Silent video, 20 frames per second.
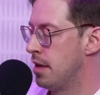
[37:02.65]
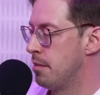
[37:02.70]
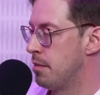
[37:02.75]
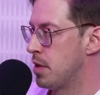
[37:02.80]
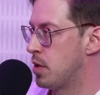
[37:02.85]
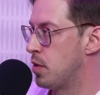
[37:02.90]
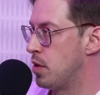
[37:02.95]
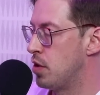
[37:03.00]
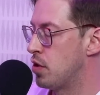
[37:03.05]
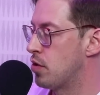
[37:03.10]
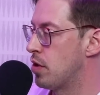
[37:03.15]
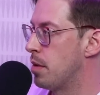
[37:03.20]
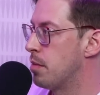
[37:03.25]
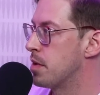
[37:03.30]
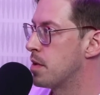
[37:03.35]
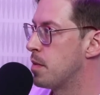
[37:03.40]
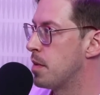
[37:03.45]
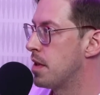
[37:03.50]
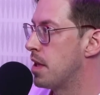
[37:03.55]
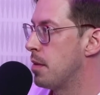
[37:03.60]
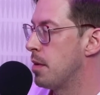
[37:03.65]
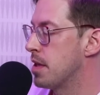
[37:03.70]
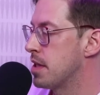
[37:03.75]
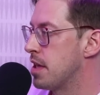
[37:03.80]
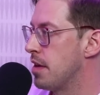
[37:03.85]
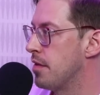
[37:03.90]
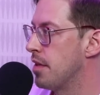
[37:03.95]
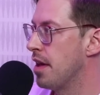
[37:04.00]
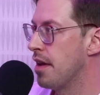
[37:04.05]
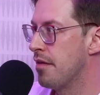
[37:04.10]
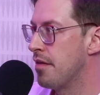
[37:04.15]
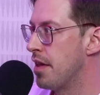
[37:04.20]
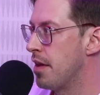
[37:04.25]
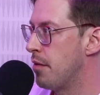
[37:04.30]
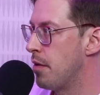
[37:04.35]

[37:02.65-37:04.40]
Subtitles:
between shrimps, but they must have love. They